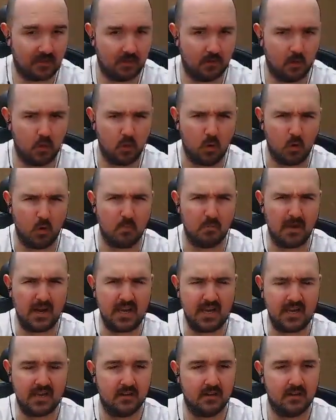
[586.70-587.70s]
Oh,
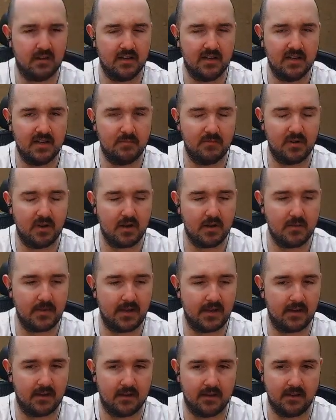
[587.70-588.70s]
mate.
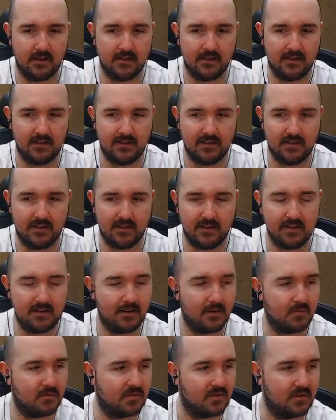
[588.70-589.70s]
Blimey. They're
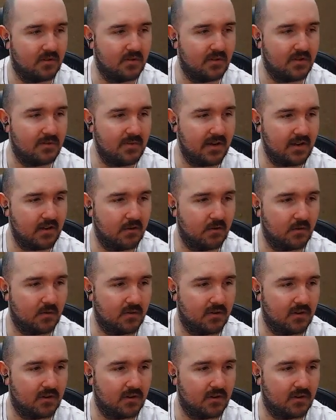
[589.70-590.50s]
absolutely mental.